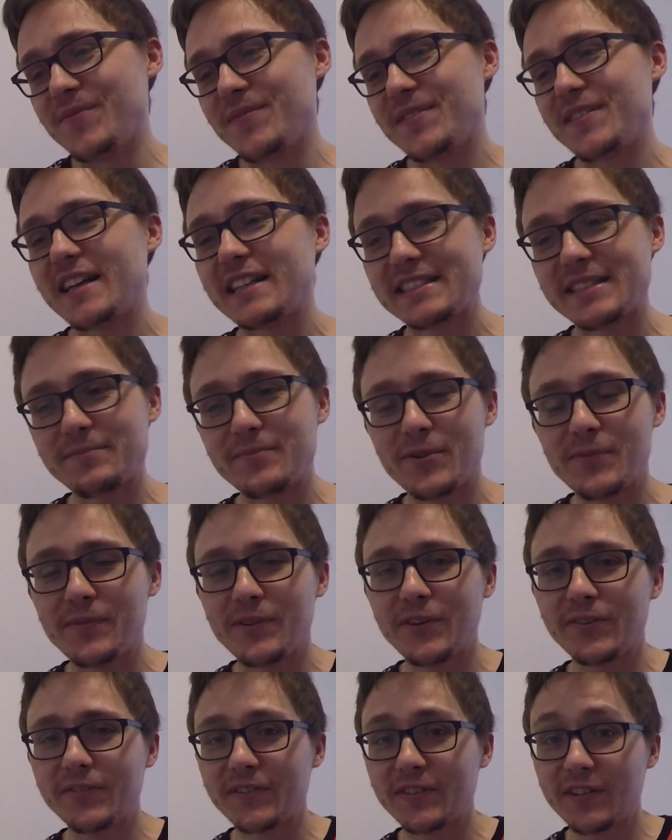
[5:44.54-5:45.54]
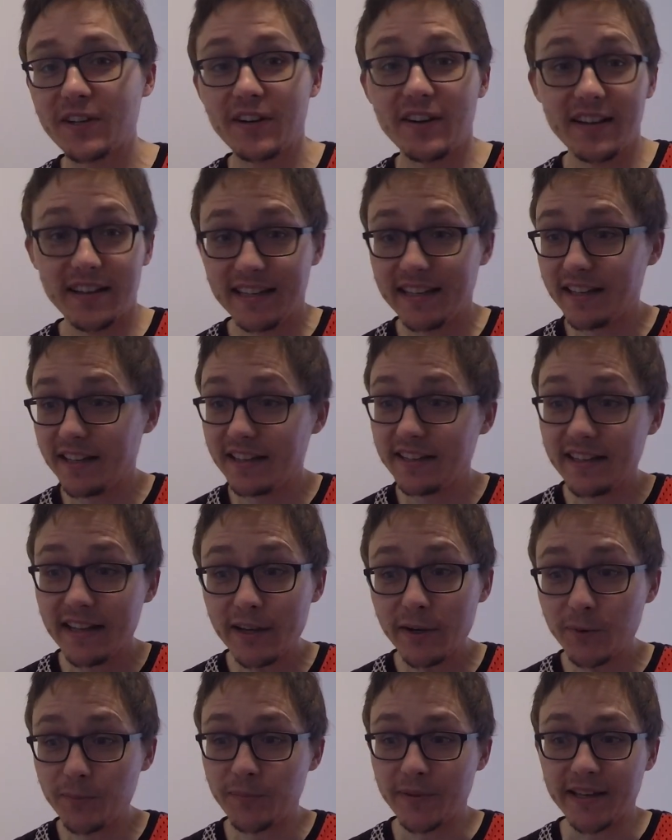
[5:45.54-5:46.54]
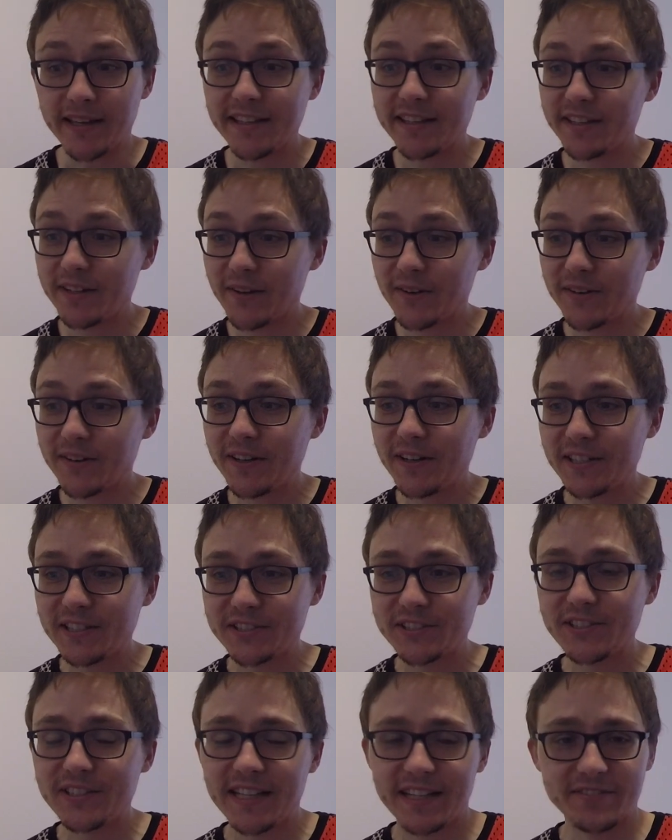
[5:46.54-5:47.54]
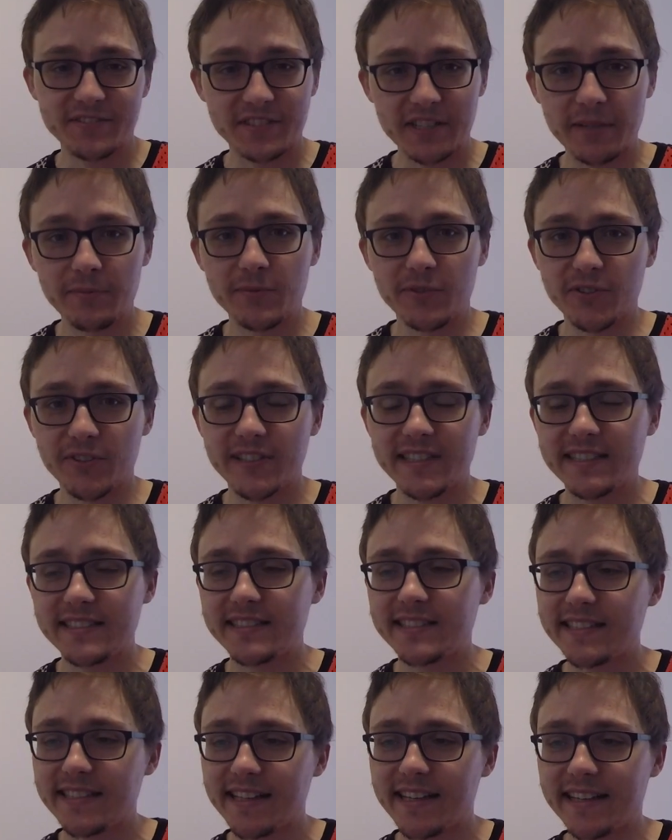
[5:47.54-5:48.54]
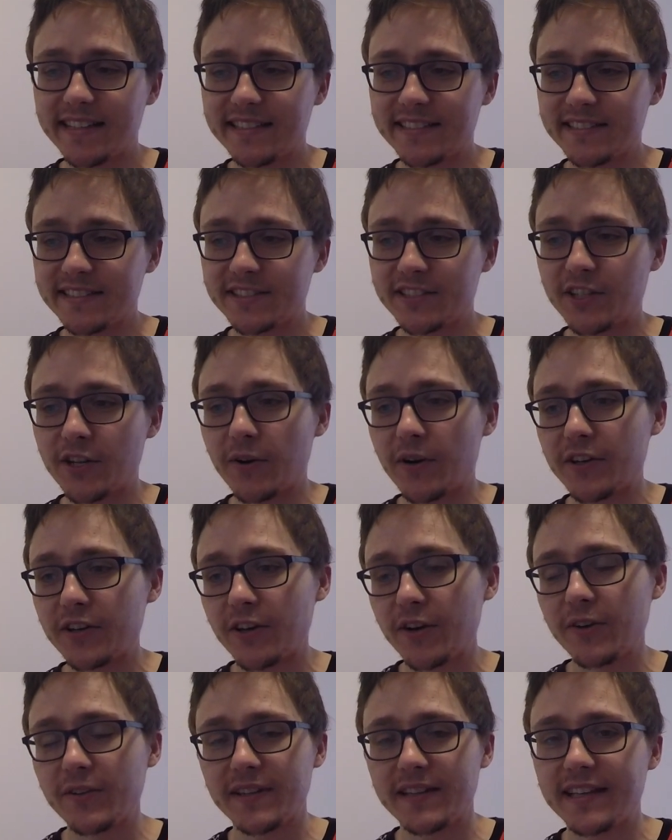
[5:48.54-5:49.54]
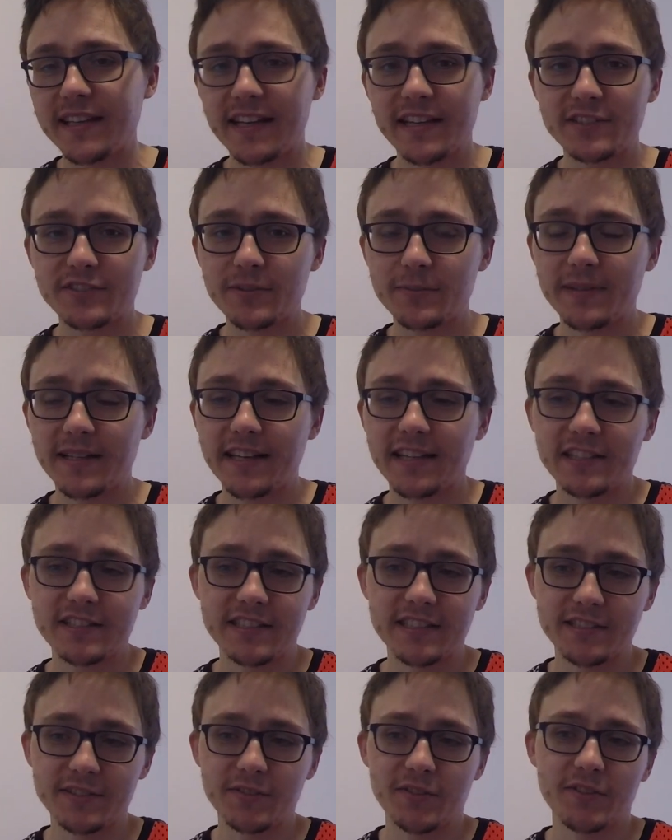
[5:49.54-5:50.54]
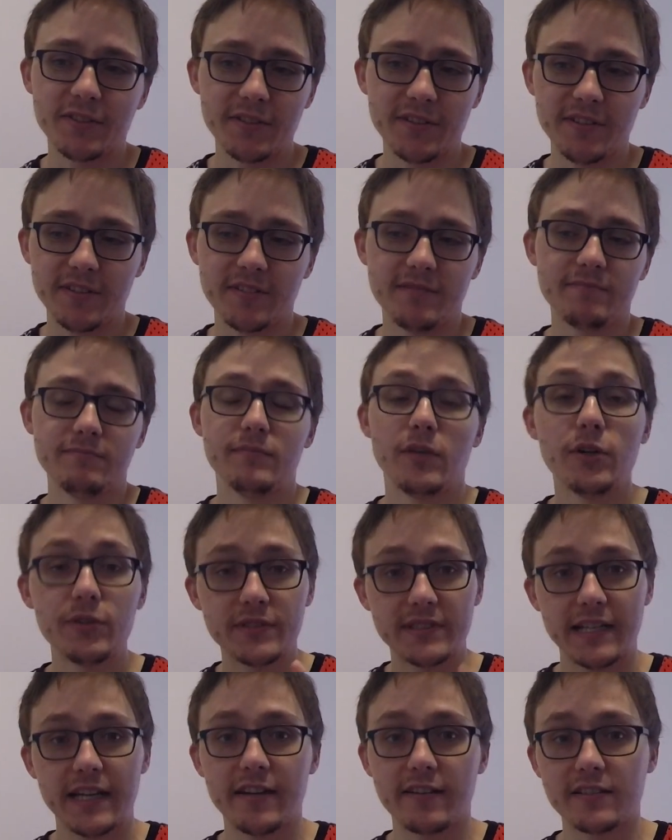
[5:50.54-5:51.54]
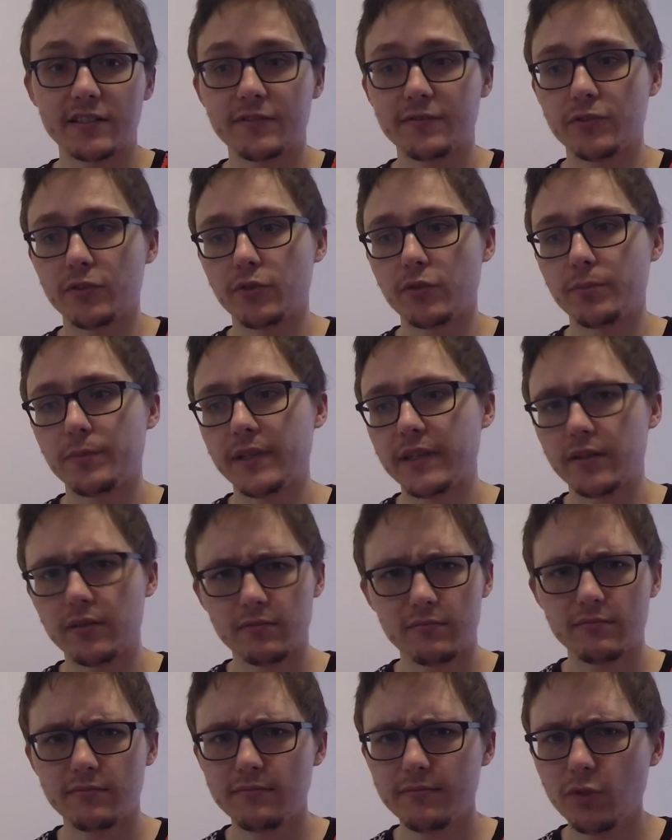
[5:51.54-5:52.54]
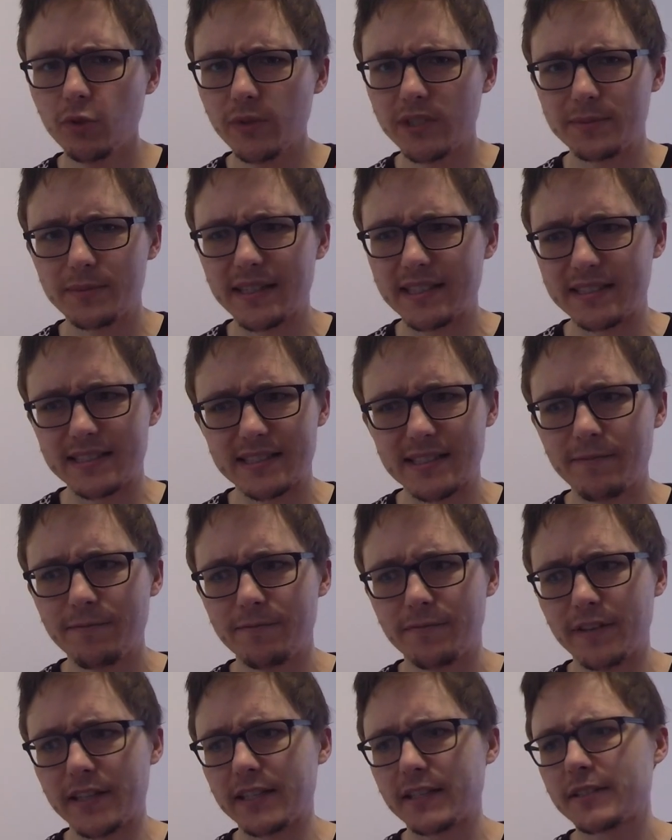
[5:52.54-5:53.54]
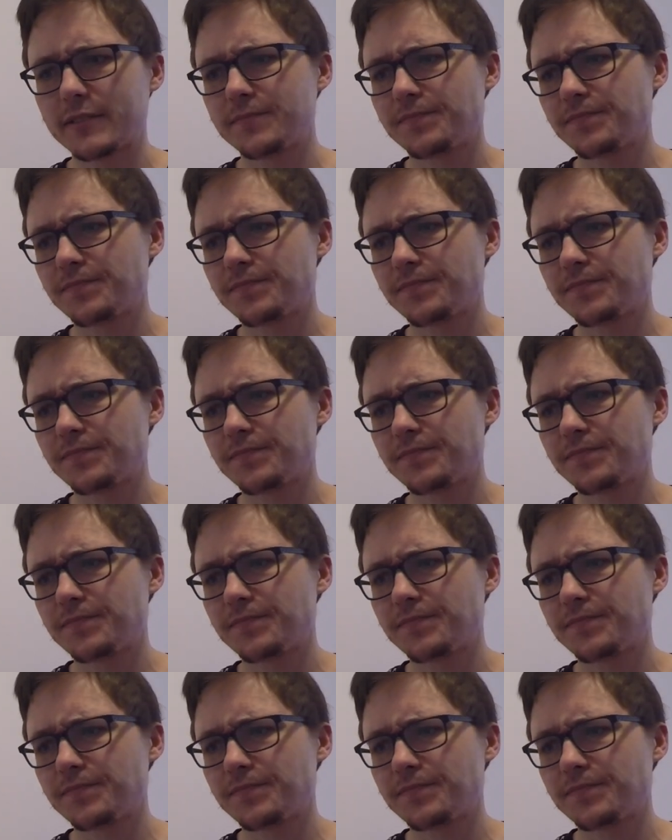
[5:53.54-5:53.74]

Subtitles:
Does it put me off the car? A little bit. A car should have some noise, and I know the E888 engine is not the most characterful, but it always made something.